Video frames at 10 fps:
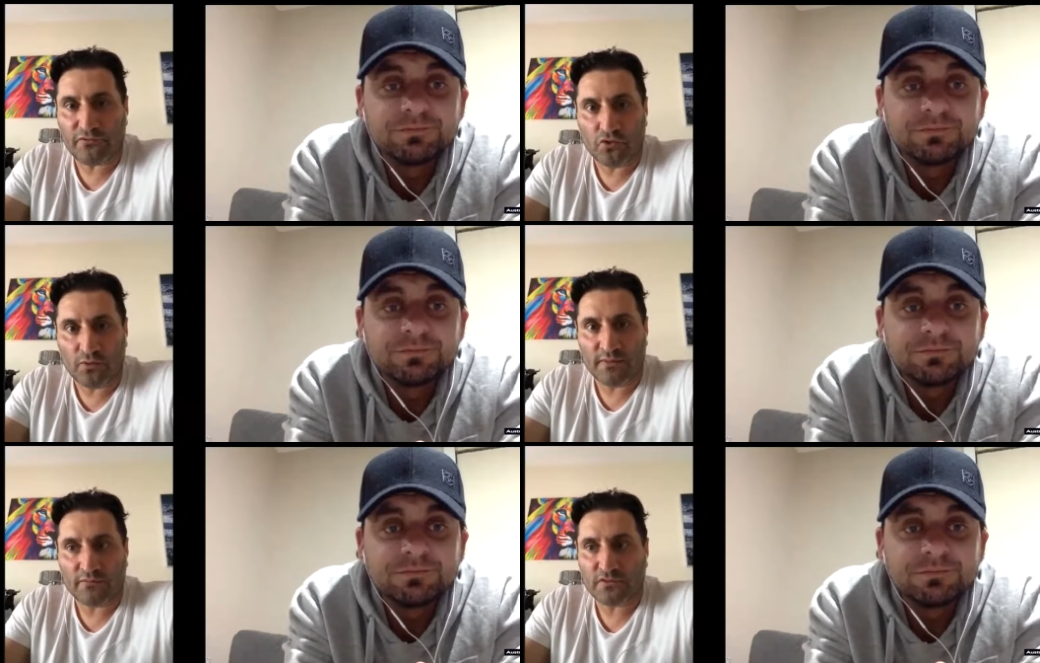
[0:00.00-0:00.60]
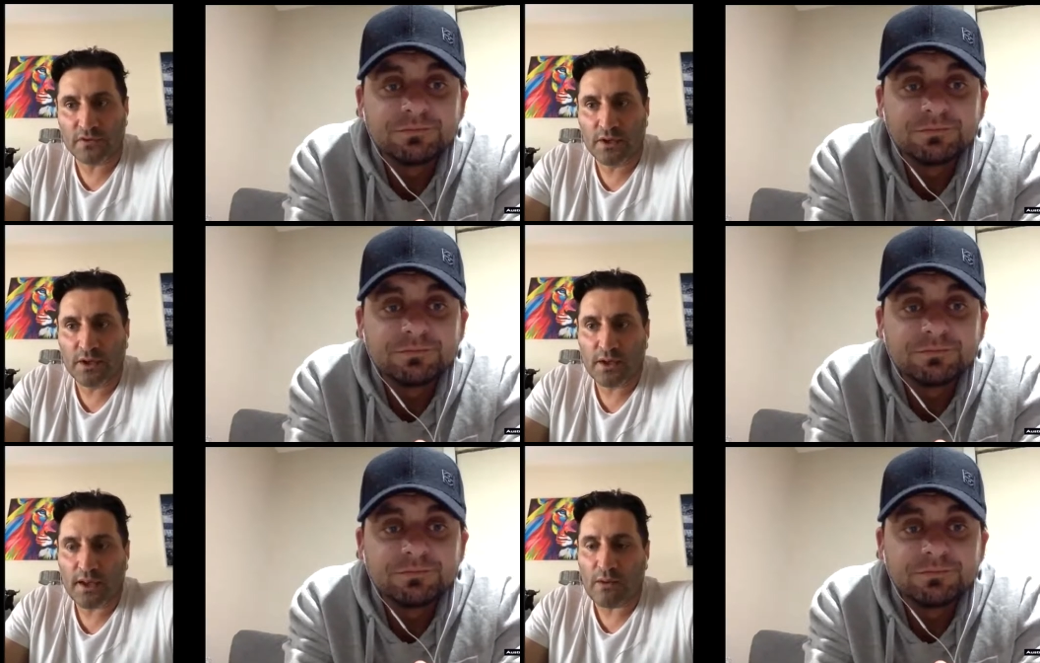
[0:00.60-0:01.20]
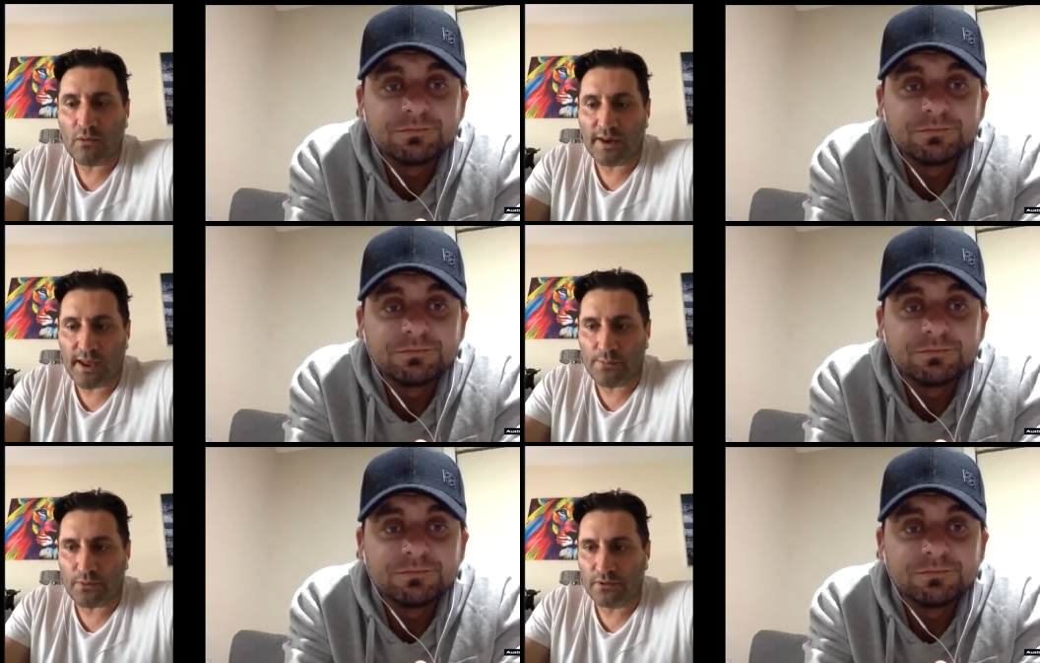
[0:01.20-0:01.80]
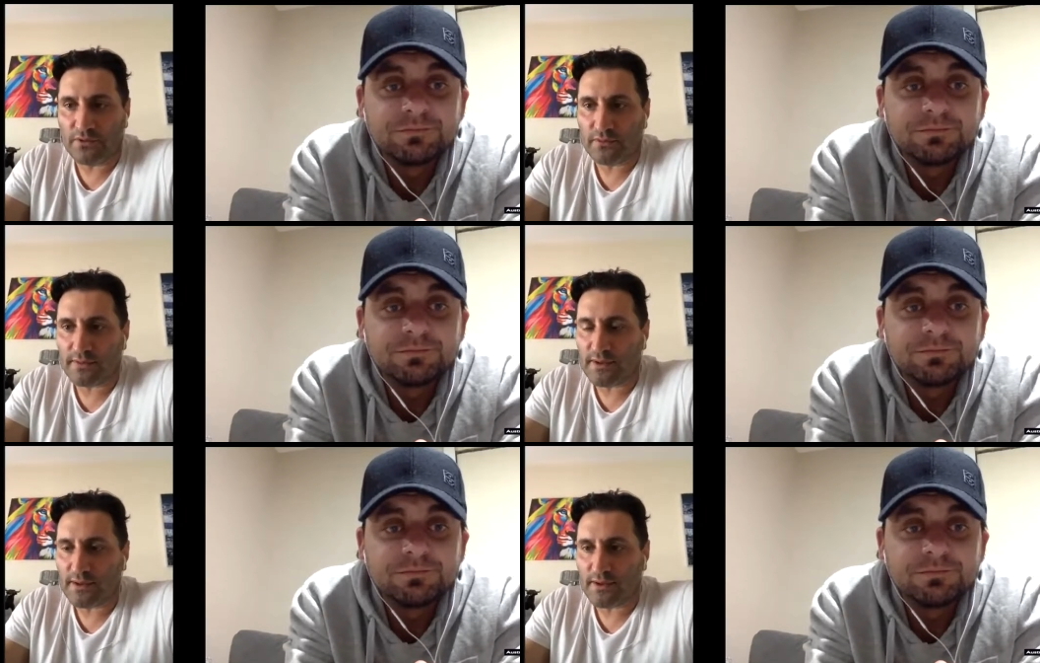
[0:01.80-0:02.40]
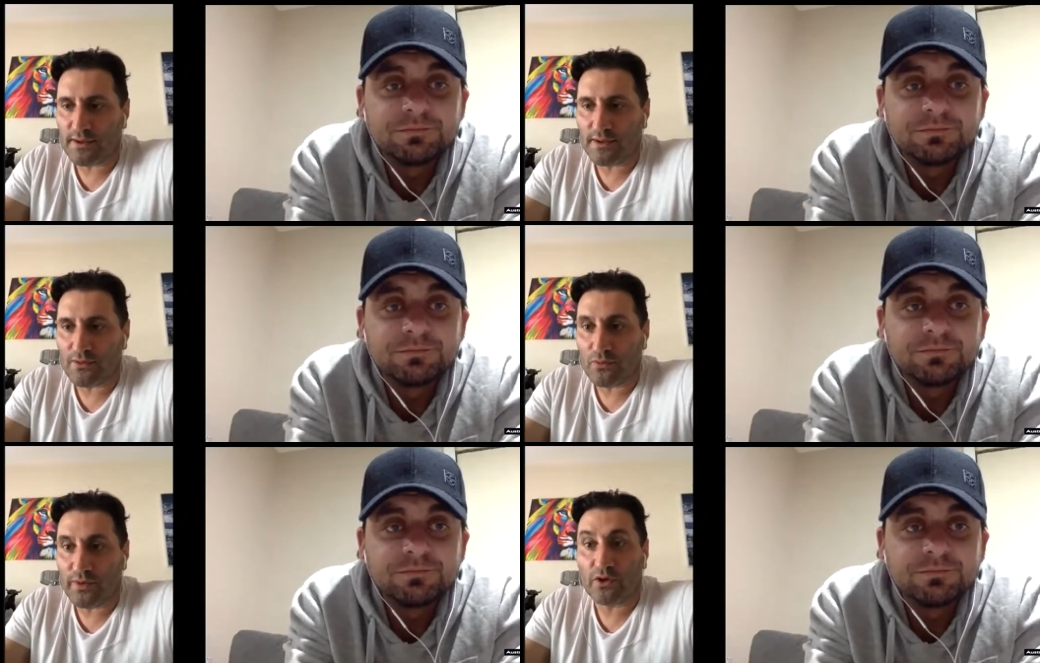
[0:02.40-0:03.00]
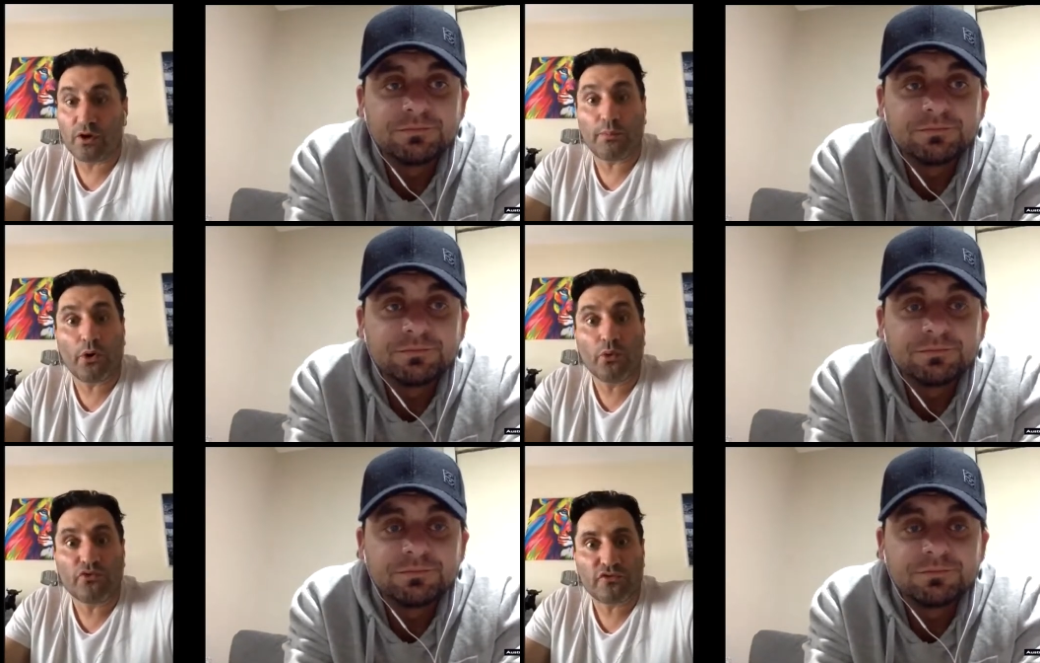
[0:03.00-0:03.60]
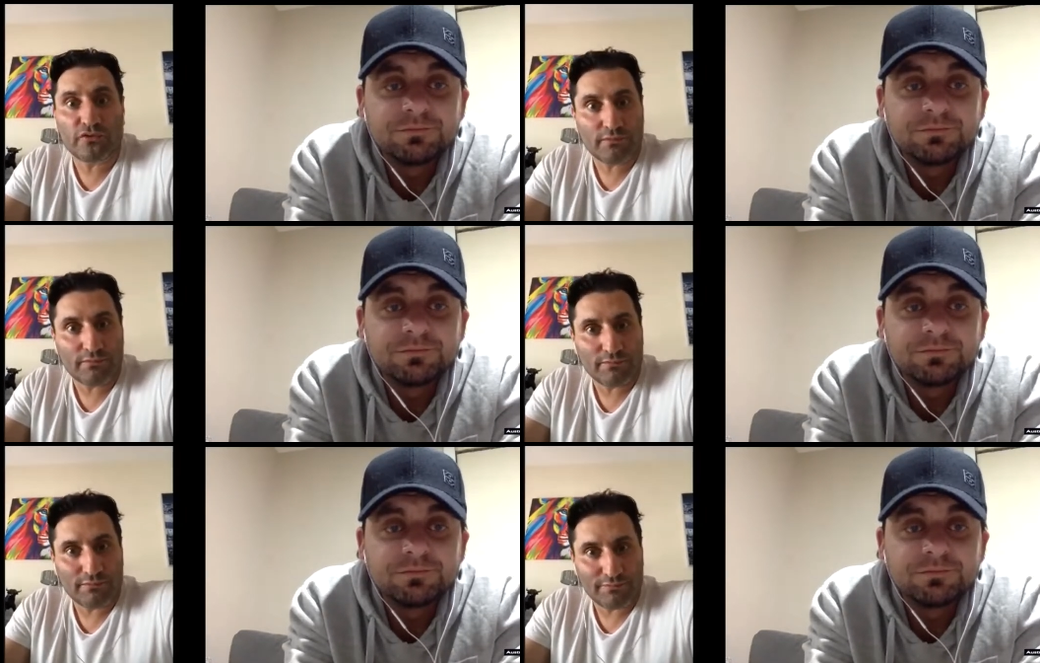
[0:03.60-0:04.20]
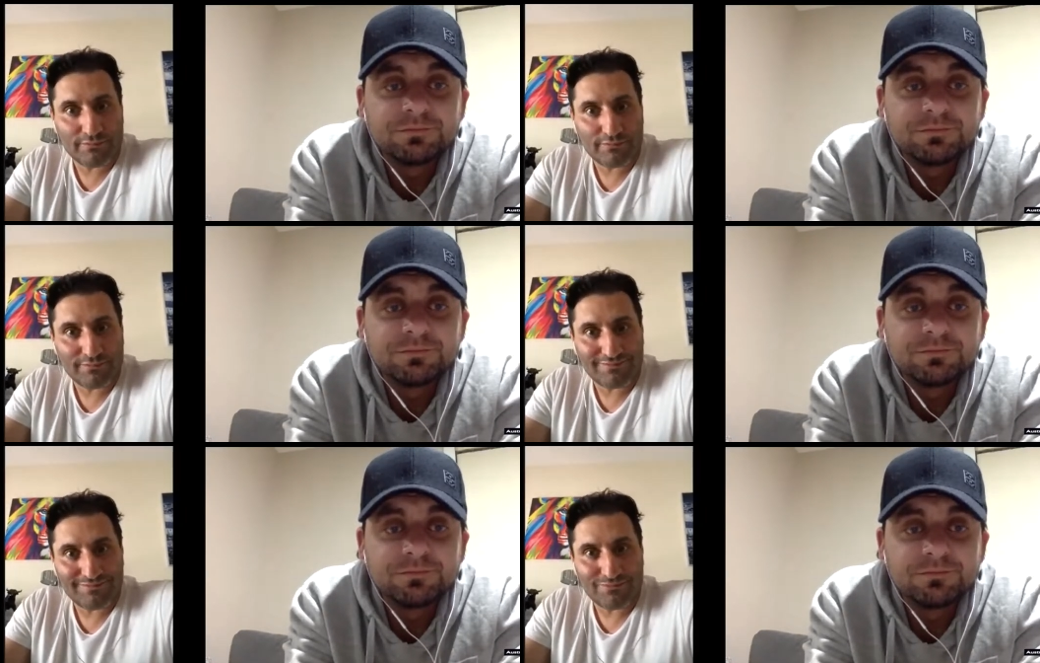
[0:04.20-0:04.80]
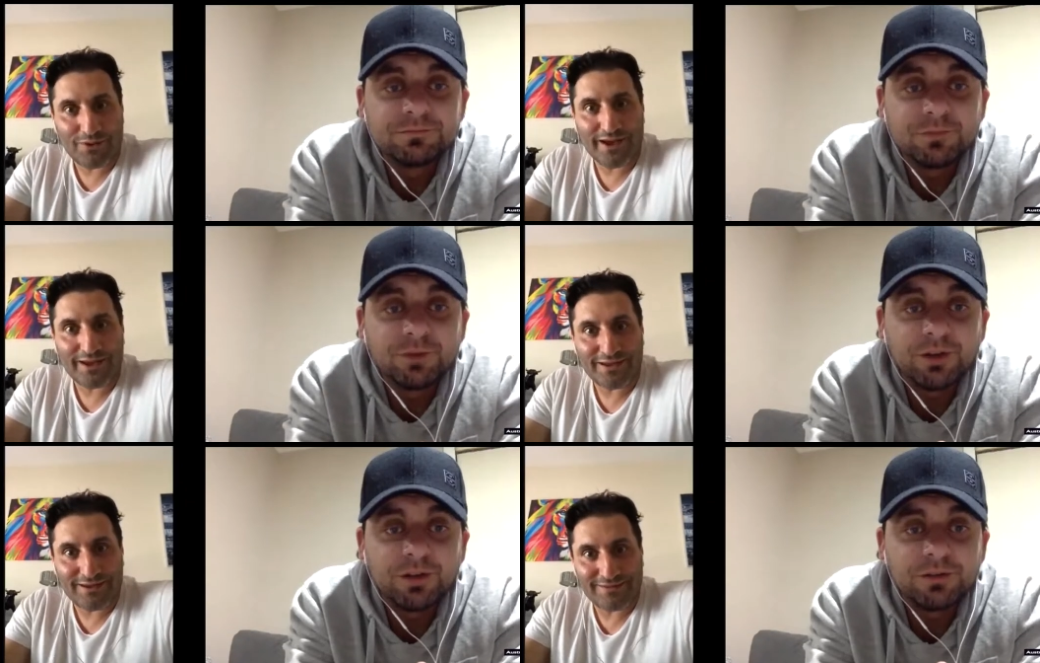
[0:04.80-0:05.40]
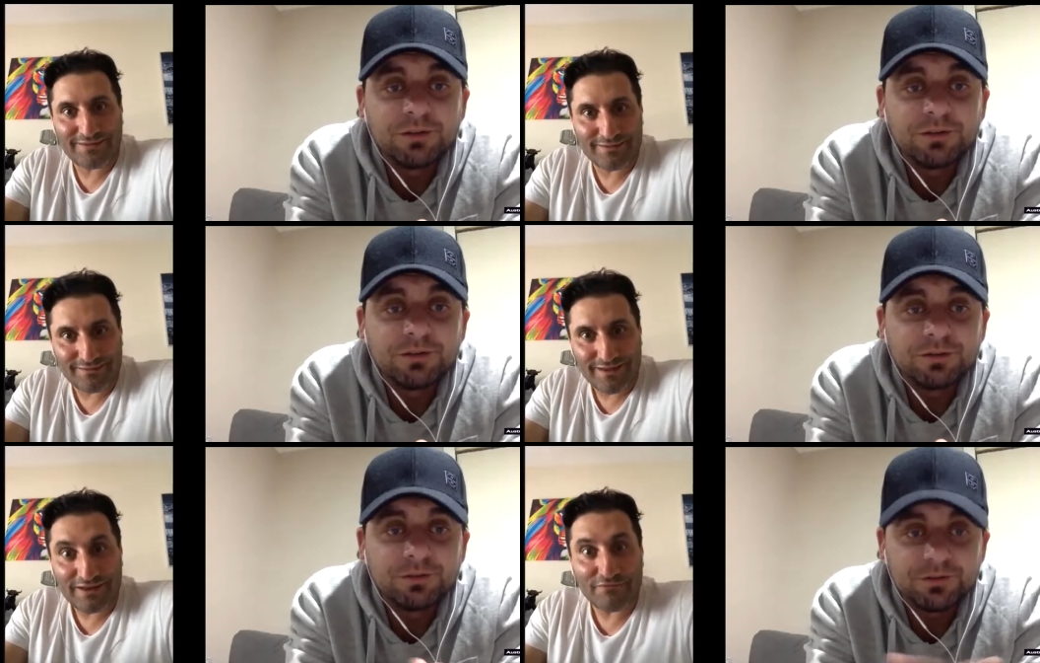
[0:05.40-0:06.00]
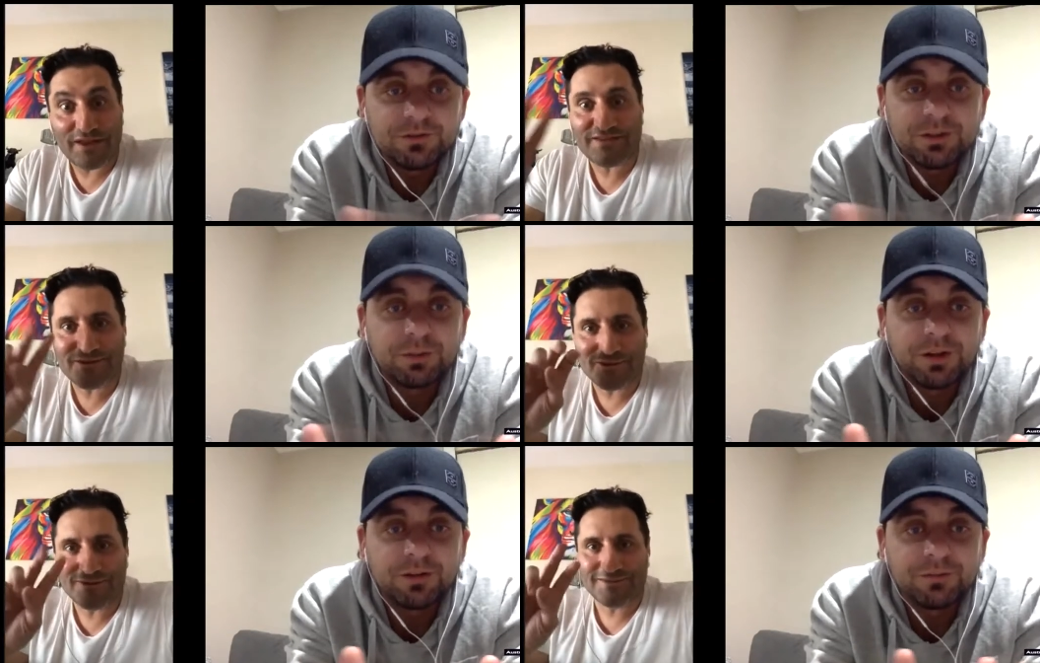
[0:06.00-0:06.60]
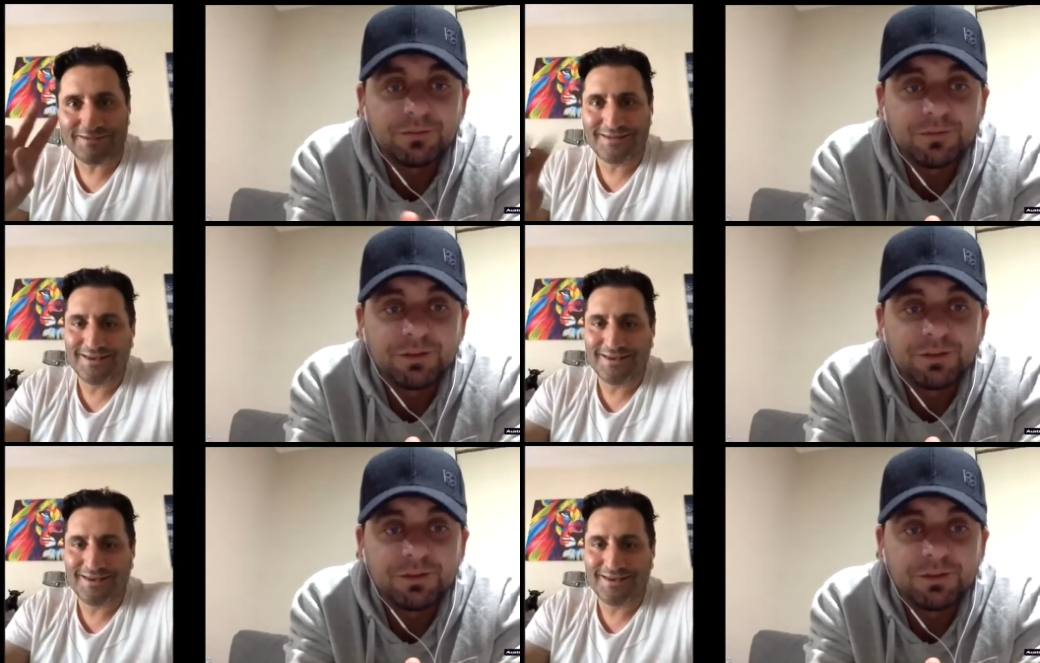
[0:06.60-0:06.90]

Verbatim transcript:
Speaker 1: a few months. And what happened? Uh, we got approached by investors.